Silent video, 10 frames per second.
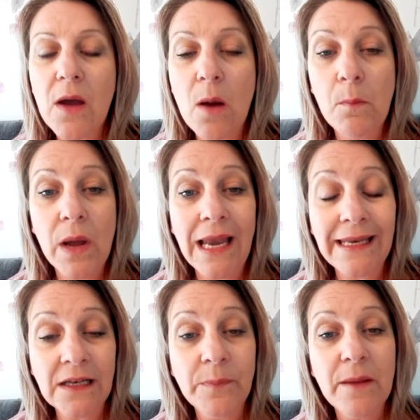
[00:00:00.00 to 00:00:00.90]
a
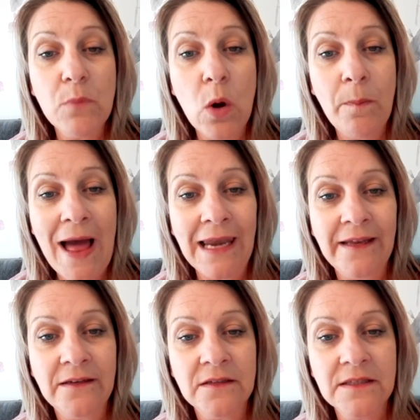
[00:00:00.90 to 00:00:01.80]
little bit more
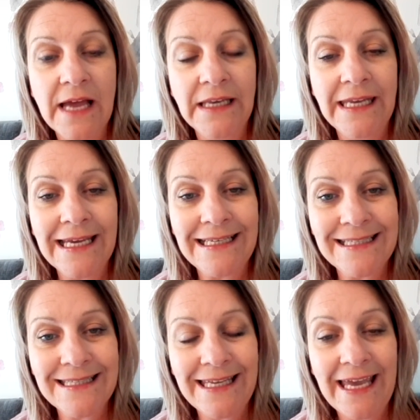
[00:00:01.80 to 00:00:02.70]
balanced, and you can
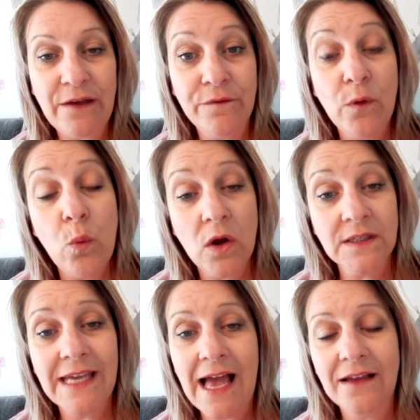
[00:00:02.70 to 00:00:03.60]
see it for
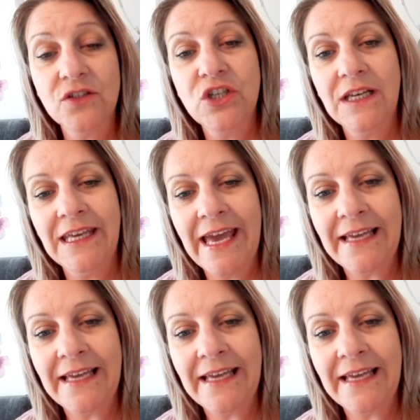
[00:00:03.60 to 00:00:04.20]
what it actually